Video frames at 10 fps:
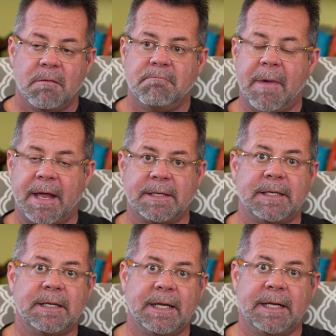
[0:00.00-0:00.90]

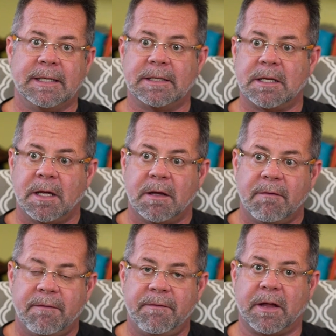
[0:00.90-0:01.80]
Medicine is
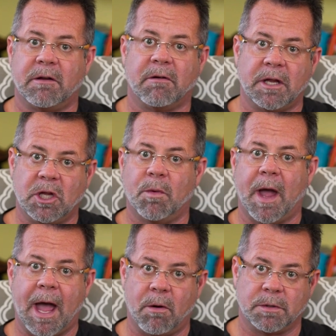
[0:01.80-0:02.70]
figuring you
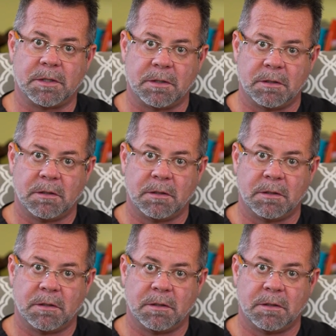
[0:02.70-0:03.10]
out.